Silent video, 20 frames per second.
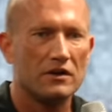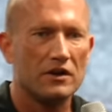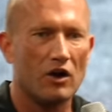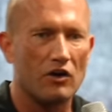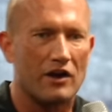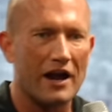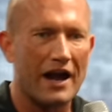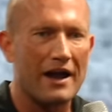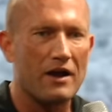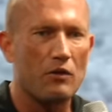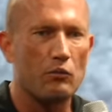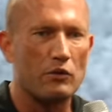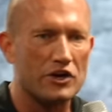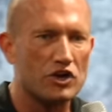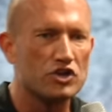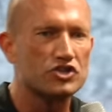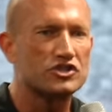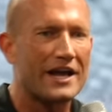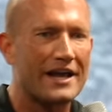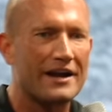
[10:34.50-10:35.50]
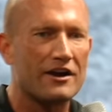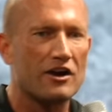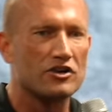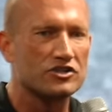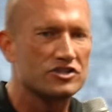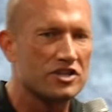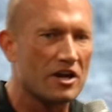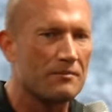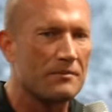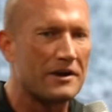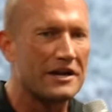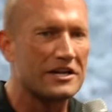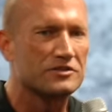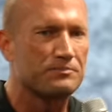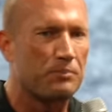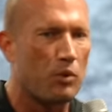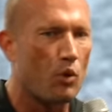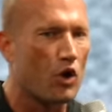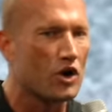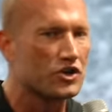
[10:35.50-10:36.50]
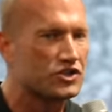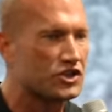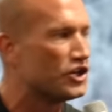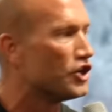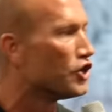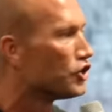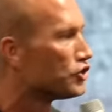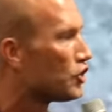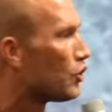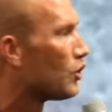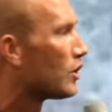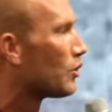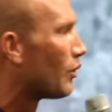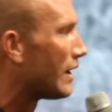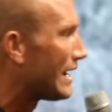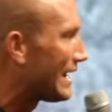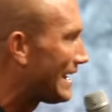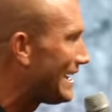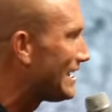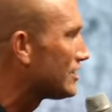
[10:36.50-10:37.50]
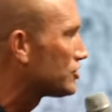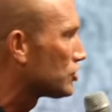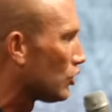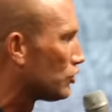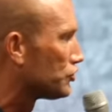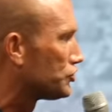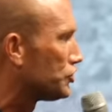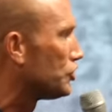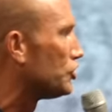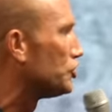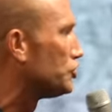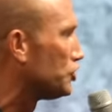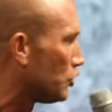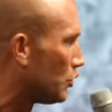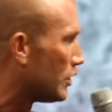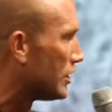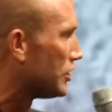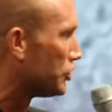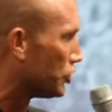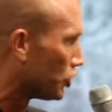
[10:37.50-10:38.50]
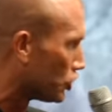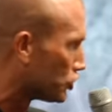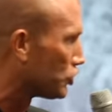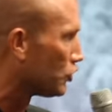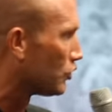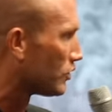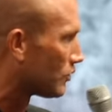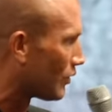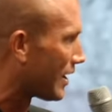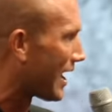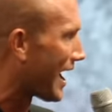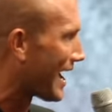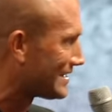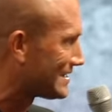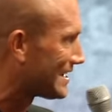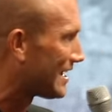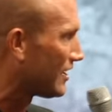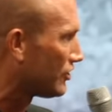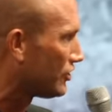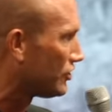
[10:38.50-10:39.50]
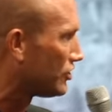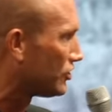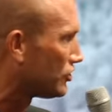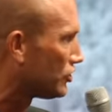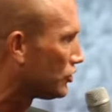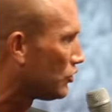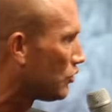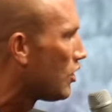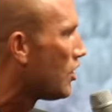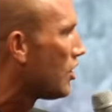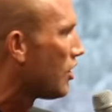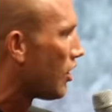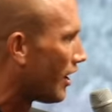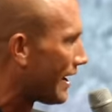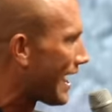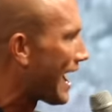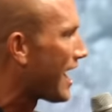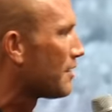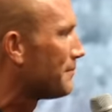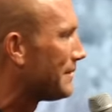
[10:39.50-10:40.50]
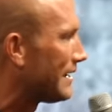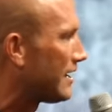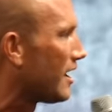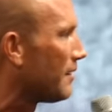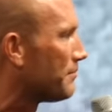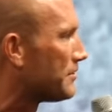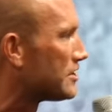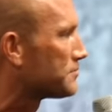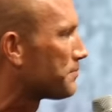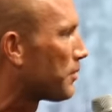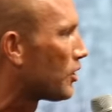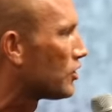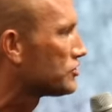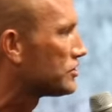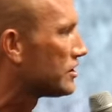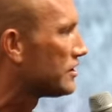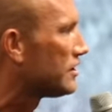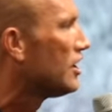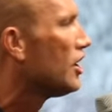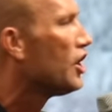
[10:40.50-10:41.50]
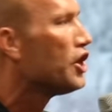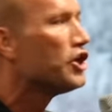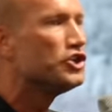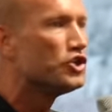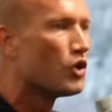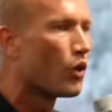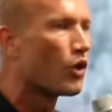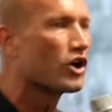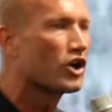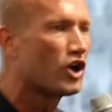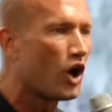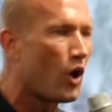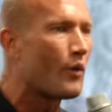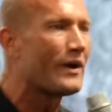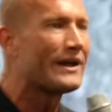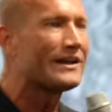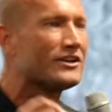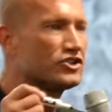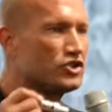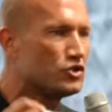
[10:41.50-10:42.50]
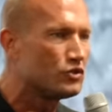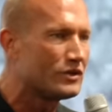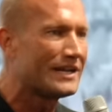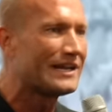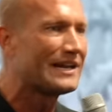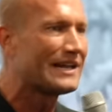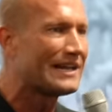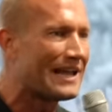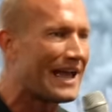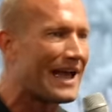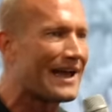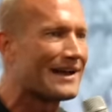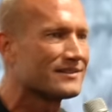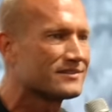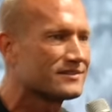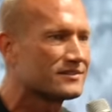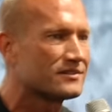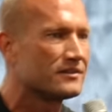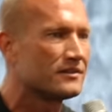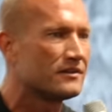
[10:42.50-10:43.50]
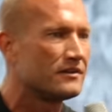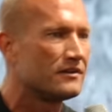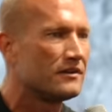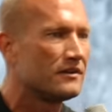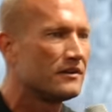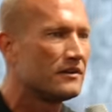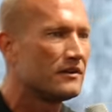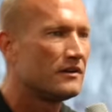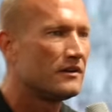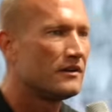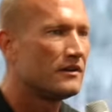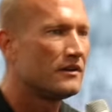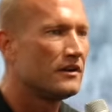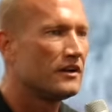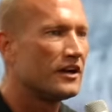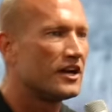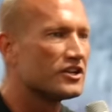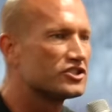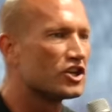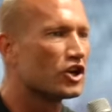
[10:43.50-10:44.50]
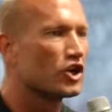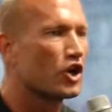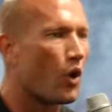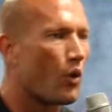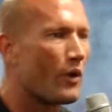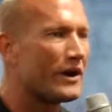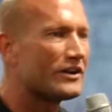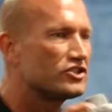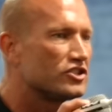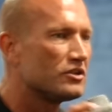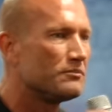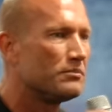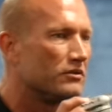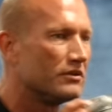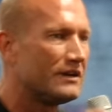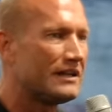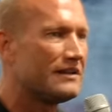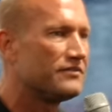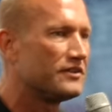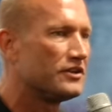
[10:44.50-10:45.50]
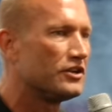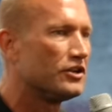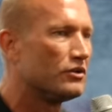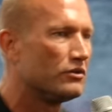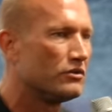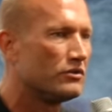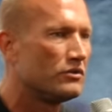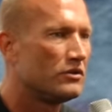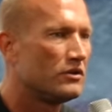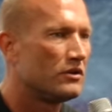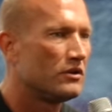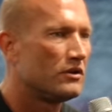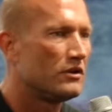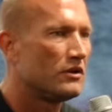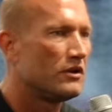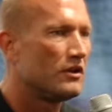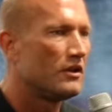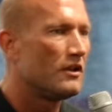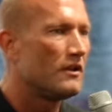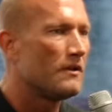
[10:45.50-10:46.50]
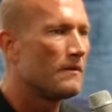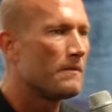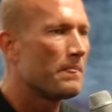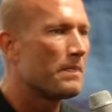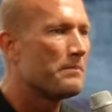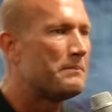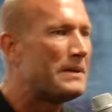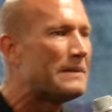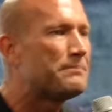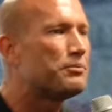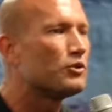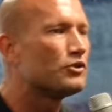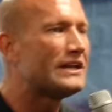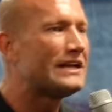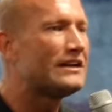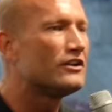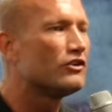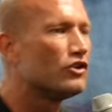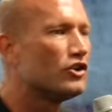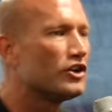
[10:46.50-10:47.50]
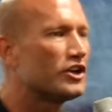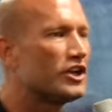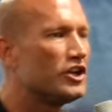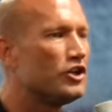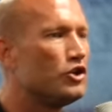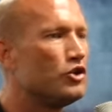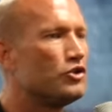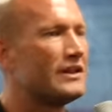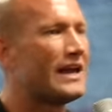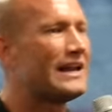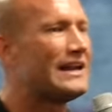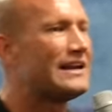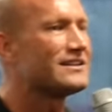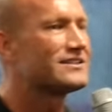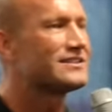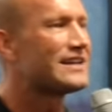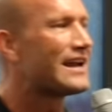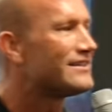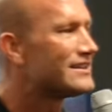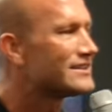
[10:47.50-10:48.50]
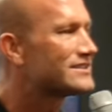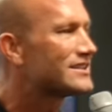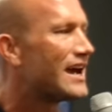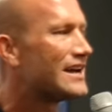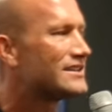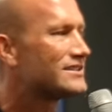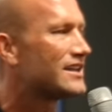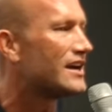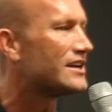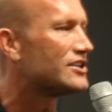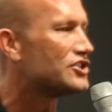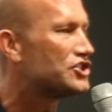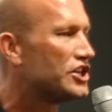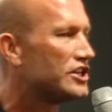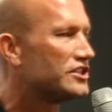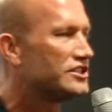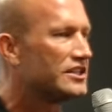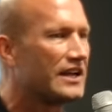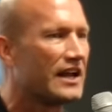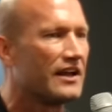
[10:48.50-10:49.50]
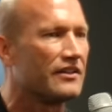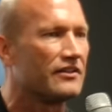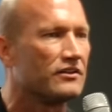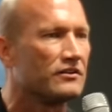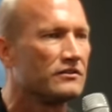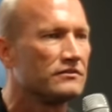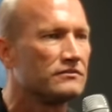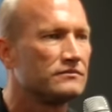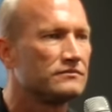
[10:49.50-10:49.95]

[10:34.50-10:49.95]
Okay? When you're standing on somebody's porch and you're doing what he told you to do and you're doing what I tell you to do on how to become this person, you're going to get a yes because they're going to believe in you. People need to look at you and they need to say, this guy's got his shit together.